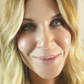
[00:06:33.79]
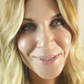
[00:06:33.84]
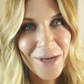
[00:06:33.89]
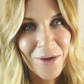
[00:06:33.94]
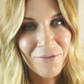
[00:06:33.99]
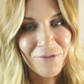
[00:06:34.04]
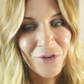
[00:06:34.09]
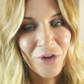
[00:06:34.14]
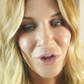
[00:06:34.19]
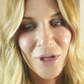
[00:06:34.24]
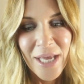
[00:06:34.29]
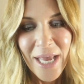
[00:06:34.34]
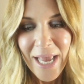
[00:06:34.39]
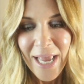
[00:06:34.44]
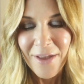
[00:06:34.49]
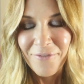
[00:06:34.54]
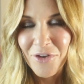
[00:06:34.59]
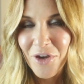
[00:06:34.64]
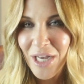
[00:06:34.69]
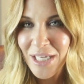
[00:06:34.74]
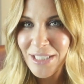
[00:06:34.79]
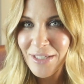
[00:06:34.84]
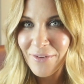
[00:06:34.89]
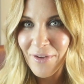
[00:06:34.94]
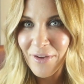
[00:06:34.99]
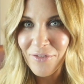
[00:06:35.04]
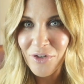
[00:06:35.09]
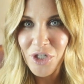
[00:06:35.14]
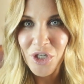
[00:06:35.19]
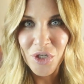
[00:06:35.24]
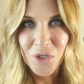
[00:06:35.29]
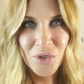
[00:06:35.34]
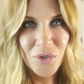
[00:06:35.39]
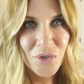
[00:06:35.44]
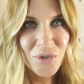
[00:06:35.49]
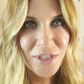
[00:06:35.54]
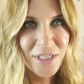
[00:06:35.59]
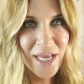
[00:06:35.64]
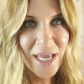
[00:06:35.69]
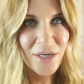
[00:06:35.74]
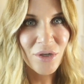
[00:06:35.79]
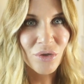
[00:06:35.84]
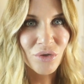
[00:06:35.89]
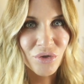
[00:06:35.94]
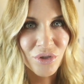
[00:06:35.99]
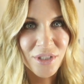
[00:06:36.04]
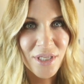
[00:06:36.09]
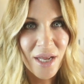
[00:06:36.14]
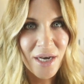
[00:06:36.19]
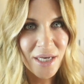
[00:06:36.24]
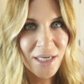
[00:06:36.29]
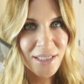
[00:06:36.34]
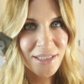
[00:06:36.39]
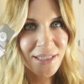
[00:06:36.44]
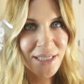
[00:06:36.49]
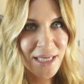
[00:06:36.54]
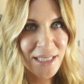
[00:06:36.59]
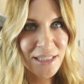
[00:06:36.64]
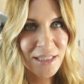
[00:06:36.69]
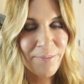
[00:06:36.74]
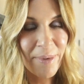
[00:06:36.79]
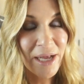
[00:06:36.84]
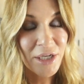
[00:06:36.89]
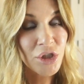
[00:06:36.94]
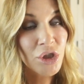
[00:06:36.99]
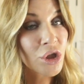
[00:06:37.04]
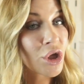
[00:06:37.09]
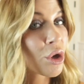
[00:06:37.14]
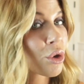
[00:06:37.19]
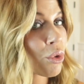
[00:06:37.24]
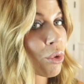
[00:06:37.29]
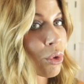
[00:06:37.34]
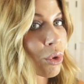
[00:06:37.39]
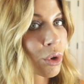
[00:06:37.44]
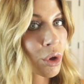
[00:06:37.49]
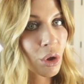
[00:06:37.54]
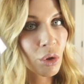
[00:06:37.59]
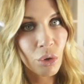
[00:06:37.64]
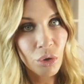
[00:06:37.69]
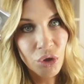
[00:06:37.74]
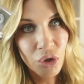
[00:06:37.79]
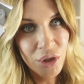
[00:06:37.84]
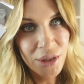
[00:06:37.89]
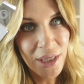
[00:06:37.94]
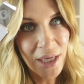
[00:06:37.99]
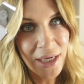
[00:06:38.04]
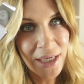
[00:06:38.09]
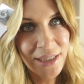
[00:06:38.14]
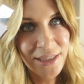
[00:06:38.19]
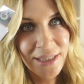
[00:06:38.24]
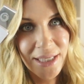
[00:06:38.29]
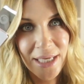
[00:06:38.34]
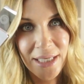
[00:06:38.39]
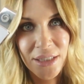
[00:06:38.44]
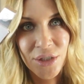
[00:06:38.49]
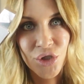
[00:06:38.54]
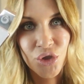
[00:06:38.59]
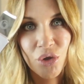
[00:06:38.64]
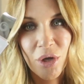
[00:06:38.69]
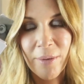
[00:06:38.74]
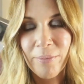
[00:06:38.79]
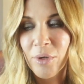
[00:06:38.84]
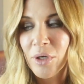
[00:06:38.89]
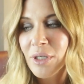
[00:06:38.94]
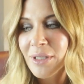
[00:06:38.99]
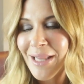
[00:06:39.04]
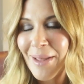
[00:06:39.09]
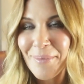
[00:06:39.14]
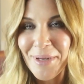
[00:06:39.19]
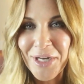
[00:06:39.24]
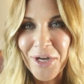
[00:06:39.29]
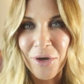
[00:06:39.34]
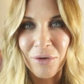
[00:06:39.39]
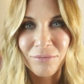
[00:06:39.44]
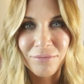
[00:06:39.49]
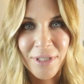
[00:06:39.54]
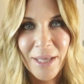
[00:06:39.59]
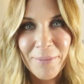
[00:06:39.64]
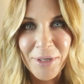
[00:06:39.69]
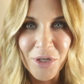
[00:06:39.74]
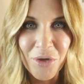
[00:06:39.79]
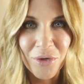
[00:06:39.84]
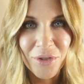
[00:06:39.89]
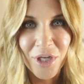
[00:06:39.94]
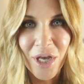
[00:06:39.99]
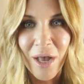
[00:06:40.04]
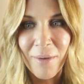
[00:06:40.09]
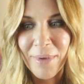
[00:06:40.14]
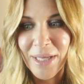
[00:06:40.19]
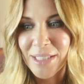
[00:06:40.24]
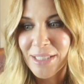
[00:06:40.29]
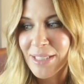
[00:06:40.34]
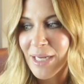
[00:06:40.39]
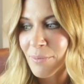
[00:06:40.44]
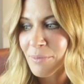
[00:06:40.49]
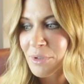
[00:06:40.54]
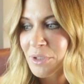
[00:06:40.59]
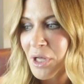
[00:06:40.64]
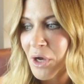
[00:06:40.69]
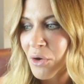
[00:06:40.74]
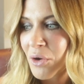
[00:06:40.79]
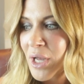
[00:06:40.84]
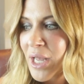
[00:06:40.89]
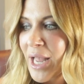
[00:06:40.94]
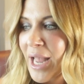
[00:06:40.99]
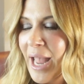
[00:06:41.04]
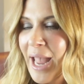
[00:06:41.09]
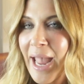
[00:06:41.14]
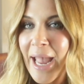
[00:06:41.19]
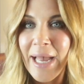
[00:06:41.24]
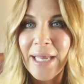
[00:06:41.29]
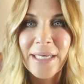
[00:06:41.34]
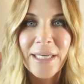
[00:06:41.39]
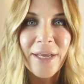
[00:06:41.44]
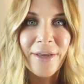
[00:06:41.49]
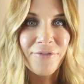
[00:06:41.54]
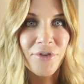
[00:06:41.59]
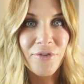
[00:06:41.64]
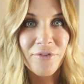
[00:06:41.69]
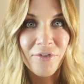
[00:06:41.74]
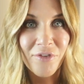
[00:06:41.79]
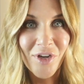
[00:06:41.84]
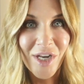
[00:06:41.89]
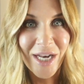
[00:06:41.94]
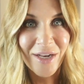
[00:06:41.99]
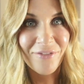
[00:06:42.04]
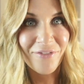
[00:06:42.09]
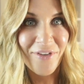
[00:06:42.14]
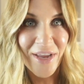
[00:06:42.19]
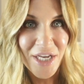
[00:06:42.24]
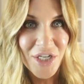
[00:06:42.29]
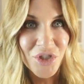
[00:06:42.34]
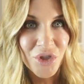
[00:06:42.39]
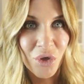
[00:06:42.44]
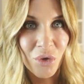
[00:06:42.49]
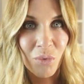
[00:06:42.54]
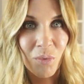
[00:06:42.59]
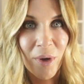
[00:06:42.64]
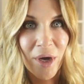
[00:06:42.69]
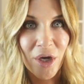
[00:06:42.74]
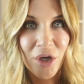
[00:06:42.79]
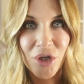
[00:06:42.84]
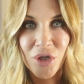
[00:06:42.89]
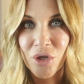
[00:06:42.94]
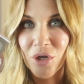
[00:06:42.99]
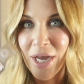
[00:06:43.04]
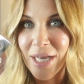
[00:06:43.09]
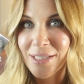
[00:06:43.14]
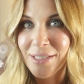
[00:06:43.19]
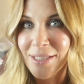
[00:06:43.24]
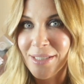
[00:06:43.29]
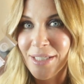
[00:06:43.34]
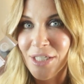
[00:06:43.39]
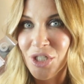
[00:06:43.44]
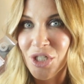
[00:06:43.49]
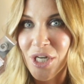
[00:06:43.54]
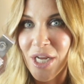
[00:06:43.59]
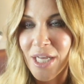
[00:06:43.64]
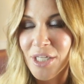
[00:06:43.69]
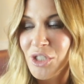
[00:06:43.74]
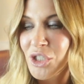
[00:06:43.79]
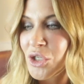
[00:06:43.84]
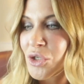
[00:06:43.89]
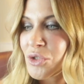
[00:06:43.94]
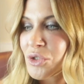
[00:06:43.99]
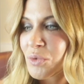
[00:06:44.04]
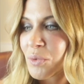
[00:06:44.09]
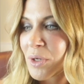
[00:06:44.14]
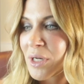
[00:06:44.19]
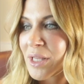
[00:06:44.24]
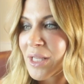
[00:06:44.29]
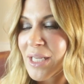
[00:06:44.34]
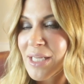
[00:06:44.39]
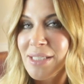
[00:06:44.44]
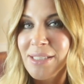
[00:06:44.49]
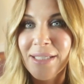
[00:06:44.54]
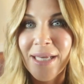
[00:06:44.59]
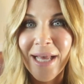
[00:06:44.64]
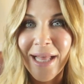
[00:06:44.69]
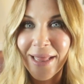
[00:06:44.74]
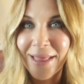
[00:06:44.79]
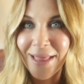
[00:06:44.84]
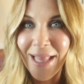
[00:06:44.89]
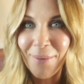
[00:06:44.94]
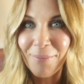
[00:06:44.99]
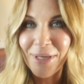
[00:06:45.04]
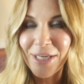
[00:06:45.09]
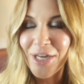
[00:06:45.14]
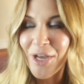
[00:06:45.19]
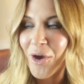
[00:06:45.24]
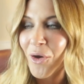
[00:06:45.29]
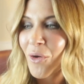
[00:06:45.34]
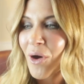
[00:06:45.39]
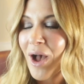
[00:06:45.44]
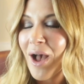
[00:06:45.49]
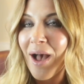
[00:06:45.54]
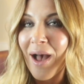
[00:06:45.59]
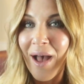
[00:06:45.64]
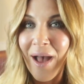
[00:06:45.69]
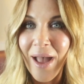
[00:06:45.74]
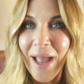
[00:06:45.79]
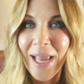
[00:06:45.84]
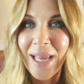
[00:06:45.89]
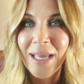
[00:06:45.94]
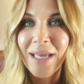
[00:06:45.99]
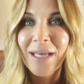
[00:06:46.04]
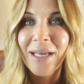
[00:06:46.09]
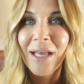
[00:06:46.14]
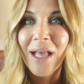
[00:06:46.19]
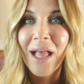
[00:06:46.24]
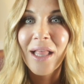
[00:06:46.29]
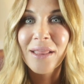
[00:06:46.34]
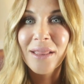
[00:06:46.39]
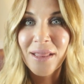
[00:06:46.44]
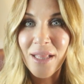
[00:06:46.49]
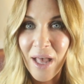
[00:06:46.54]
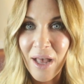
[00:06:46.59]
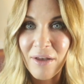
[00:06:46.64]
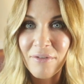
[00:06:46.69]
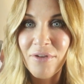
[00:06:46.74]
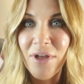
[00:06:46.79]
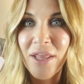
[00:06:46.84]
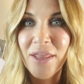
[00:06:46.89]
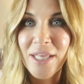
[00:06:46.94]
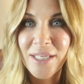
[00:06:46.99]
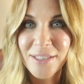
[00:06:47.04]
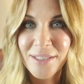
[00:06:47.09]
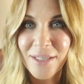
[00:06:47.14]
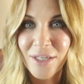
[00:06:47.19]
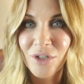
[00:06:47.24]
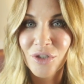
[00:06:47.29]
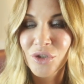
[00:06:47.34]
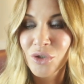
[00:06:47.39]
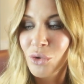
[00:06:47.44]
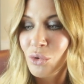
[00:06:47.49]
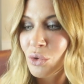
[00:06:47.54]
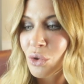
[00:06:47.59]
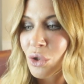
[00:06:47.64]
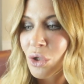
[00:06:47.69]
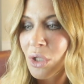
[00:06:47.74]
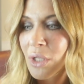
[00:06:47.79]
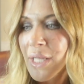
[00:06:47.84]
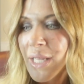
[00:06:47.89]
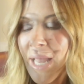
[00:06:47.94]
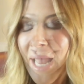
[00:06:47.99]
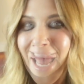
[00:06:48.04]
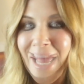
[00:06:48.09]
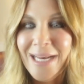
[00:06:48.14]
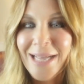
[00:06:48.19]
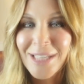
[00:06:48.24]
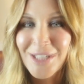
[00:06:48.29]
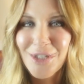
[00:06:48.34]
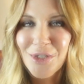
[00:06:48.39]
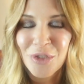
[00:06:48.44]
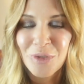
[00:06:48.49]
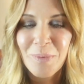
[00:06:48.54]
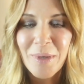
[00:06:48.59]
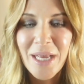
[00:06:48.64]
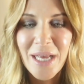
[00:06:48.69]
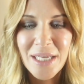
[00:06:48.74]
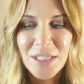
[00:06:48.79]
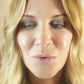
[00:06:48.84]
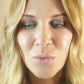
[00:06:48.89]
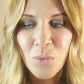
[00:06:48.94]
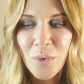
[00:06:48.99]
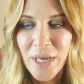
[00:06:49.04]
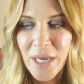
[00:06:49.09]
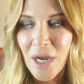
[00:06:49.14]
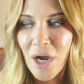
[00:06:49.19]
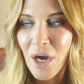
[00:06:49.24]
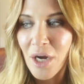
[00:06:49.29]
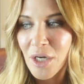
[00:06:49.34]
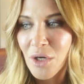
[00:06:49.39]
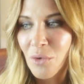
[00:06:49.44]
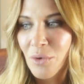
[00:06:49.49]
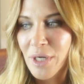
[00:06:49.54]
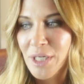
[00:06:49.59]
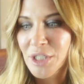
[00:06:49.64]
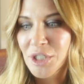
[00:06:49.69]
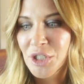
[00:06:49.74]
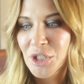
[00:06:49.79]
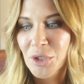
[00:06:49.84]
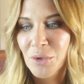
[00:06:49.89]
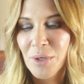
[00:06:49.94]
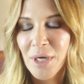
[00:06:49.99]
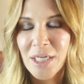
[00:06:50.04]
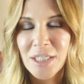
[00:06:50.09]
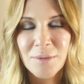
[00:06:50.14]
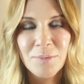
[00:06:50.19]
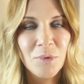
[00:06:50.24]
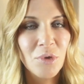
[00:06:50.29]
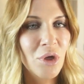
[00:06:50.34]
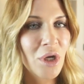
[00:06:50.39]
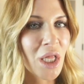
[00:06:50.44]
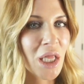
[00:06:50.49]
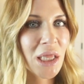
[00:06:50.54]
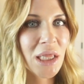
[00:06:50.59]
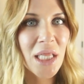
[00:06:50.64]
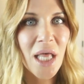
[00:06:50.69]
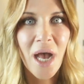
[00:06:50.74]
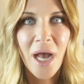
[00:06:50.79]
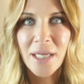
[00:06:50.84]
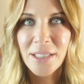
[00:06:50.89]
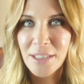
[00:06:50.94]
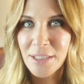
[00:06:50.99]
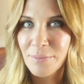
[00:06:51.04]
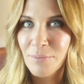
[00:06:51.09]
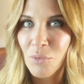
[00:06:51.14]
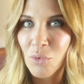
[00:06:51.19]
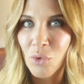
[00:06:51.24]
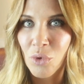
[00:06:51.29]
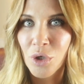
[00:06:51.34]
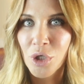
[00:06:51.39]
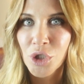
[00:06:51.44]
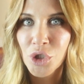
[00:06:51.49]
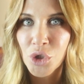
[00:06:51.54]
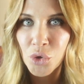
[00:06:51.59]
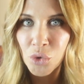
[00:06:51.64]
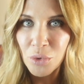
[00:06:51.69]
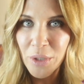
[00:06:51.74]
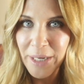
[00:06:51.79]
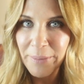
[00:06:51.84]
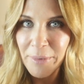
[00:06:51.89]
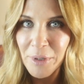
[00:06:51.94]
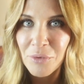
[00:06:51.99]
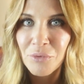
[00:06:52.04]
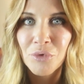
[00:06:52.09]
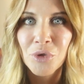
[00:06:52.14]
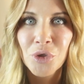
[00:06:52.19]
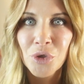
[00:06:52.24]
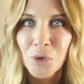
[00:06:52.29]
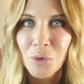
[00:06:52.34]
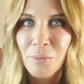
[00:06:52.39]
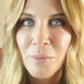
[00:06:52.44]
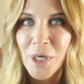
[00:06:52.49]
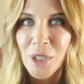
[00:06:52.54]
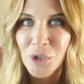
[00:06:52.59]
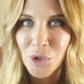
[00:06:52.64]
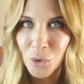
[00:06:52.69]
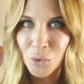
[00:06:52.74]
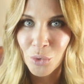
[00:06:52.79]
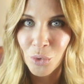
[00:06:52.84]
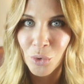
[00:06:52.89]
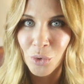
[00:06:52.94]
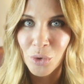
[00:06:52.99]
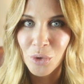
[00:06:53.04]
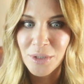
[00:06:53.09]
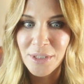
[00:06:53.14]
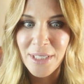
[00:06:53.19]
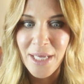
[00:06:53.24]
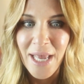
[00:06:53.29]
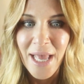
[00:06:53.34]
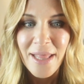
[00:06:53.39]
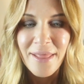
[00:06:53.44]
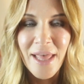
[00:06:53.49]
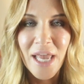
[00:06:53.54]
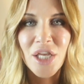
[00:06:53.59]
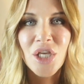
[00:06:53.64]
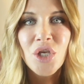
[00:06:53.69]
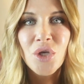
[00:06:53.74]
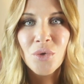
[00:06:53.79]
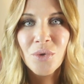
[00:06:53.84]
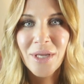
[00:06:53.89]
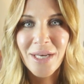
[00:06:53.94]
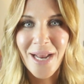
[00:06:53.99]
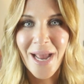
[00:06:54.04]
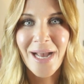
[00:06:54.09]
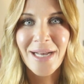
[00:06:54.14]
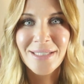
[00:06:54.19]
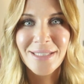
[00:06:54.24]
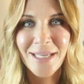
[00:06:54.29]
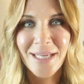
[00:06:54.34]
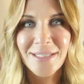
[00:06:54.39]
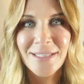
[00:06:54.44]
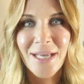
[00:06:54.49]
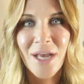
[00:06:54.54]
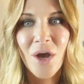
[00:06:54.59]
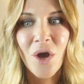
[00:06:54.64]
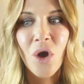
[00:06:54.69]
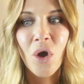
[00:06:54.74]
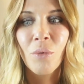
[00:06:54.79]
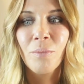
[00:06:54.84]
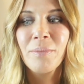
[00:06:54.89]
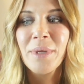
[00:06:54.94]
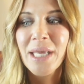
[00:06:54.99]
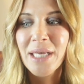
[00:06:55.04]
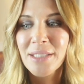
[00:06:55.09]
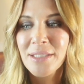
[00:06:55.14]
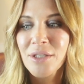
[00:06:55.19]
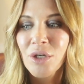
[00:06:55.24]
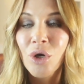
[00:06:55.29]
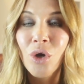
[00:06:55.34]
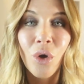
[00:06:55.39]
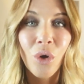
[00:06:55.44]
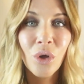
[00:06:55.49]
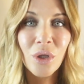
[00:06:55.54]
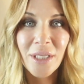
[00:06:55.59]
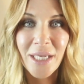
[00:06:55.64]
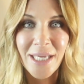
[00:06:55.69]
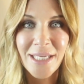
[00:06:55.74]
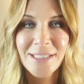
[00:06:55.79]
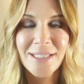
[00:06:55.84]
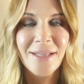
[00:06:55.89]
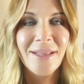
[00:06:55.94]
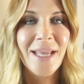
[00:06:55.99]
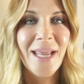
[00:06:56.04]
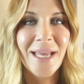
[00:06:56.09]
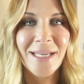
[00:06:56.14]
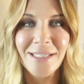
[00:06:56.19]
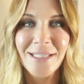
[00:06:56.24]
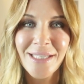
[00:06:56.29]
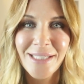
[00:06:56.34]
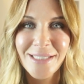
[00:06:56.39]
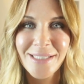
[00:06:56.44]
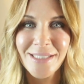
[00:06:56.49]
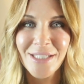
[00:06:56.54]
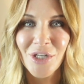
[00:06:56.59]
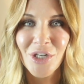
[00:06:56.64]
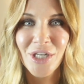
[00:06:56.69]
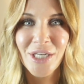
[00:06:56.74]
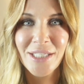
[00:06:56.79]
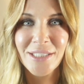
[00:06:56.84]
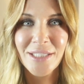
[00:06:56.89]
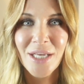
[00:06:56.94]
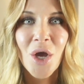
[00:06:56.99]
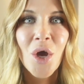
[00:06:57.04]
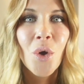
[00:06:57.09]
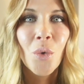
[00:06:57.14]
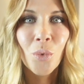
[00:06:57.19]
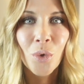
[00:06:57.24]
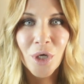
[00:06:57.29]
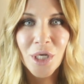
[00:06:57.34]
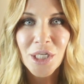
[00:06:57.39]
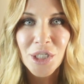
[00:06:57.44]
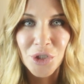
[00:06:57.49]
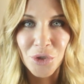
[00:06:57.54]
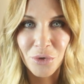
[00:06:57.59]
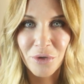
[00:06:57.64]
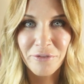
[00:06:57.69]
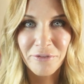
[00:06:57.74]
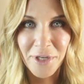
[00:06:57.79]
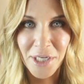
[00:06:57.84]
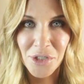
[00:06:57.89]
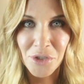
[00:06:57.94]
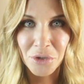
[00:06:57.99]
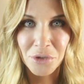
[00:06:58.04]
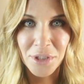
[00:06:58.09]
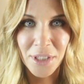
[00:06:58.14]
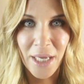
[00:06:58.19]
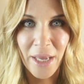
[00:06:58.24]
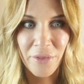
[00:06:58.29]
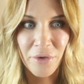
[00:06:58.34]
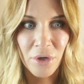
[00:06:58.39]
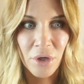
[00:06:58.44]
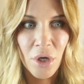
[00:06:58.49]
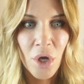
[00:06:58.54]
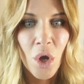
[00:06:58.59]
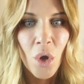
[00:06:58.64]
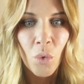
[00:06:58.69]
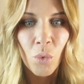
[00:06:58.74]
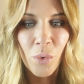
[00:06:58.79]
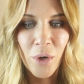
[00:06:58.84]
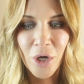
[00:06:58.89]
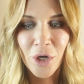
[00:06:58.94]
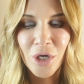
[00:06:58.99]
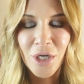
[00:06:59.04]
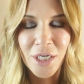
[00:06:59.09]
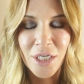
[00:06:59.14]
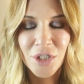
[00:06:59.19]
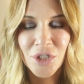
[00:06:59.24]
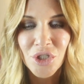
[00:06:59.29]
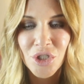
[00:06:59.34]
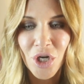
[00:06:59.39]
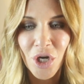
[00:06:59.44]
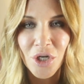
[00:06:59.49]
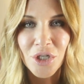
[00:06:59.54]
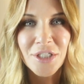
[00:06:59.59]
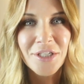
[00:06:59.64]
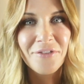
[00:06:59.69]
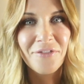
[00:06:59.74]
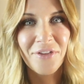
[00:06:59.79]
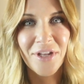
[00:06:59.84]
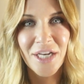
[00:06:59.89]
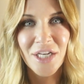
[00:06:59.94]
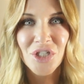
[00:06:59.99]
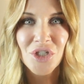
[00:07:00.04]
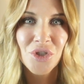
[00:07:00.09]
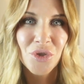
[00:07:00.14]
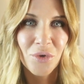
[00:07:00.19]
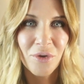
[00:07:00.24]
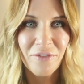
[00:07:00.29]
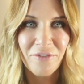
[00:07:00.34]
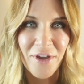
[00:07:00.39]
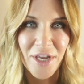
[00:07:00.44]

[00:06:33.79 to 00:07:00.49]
was helpful. If you guys have ever used an ultrasonic skin spatula or ultrasonic skin scrubber, let me know. Let me know in the comments down below. And if you've ever had a facial where your esthetician has used one of these, let me know. I love this little tool. Stay tuned, because we are going to explore lots more treatment room tools that you can access at home, because the goal is at the end of this series, we're going to do a facial together. We are going to start to finish do a